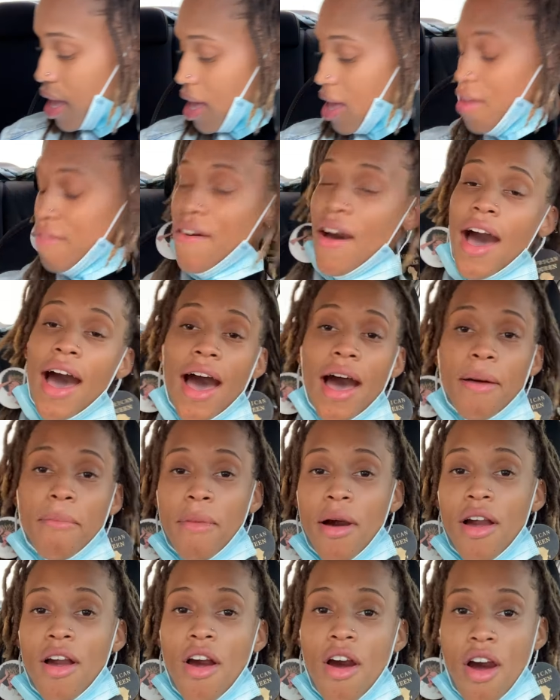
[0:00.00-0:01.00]
if hide
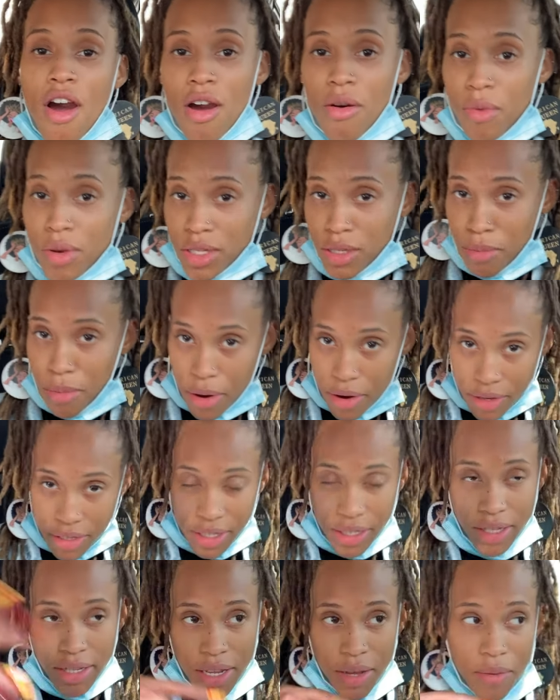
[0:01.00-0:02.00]
my car was a
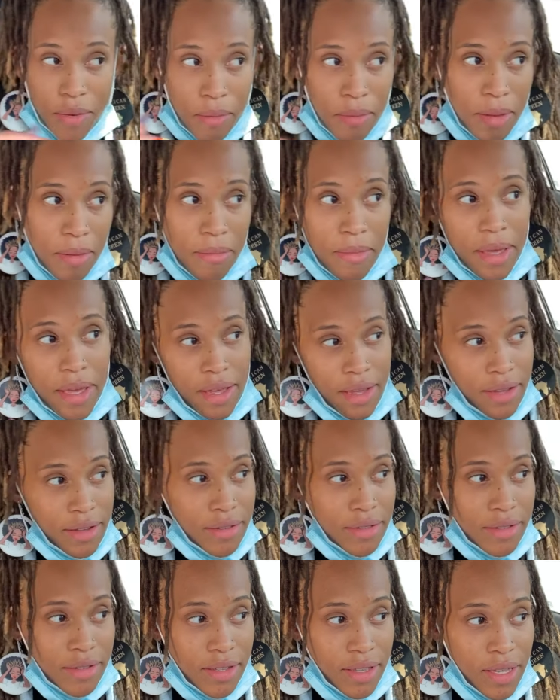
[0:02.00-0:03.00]
person, it would be me.
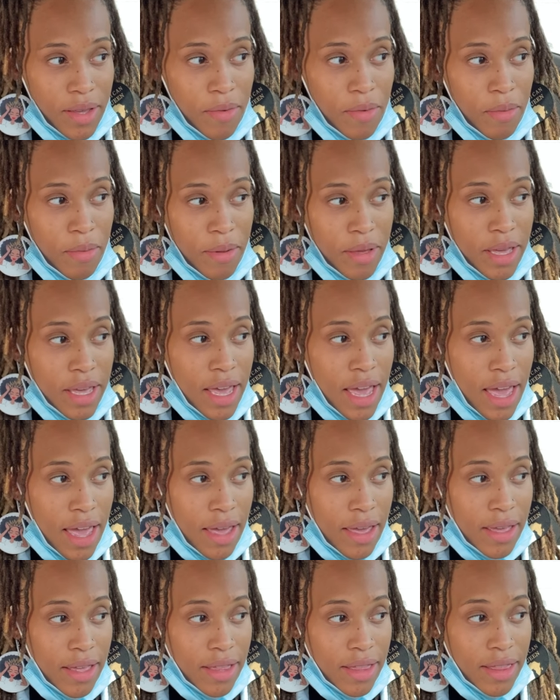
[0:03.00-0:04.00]
It would be
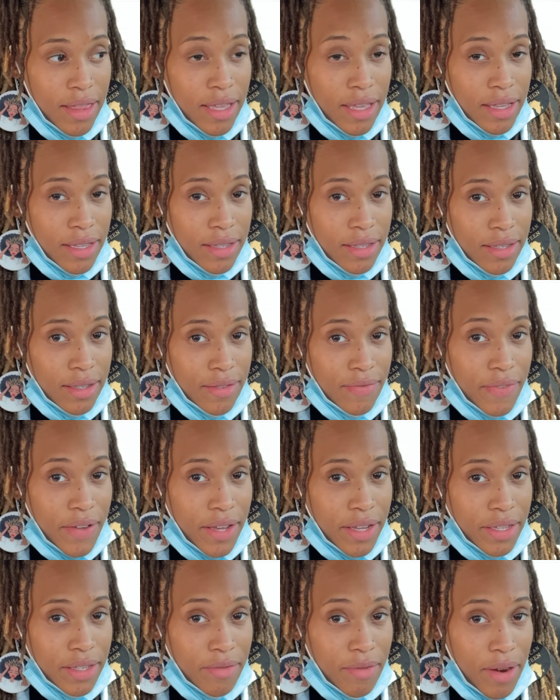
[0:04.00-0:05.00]
this
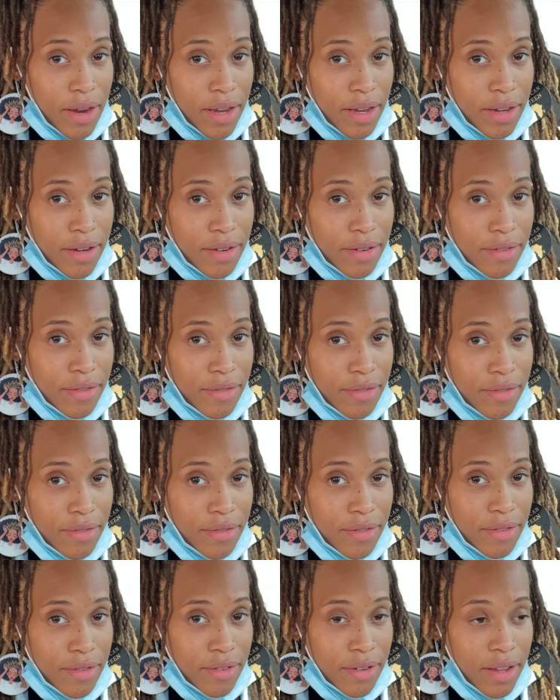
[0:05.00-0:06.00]
face right here.
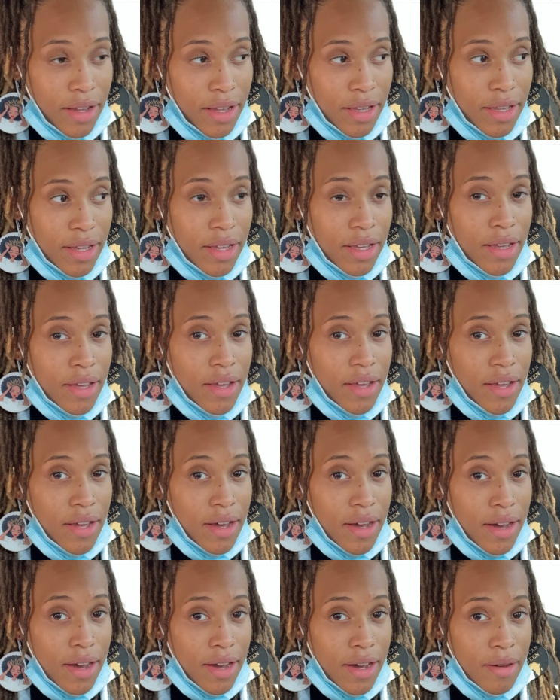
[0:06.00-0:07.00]
Like,
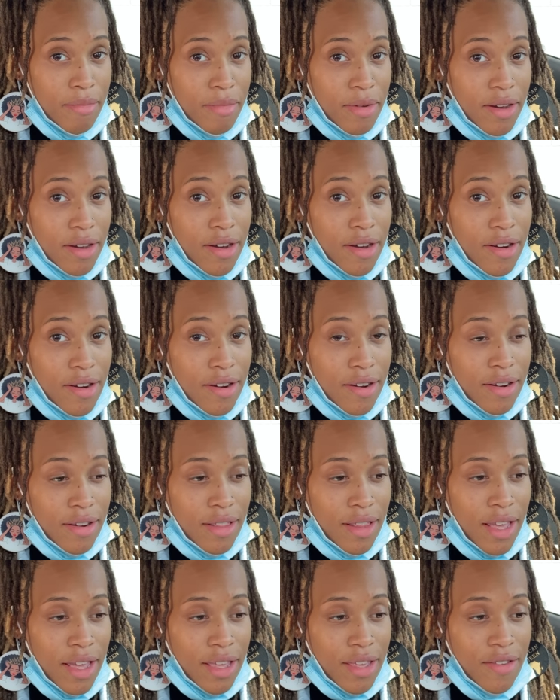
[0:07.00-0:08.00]
hide my car.
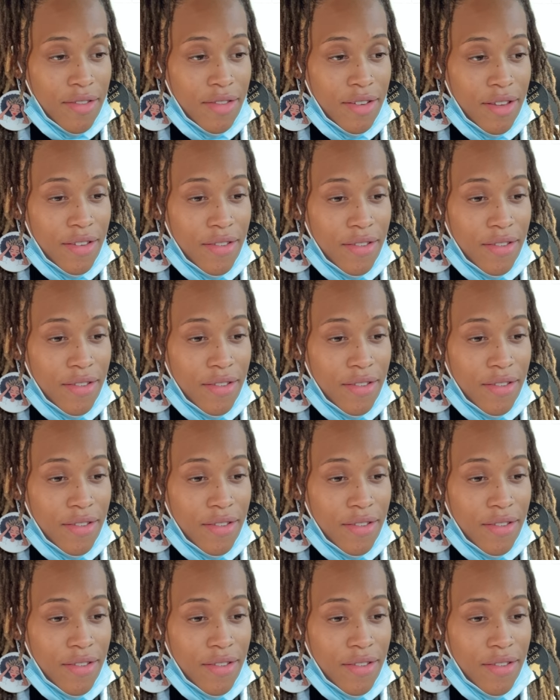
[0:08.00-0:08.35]
Like, you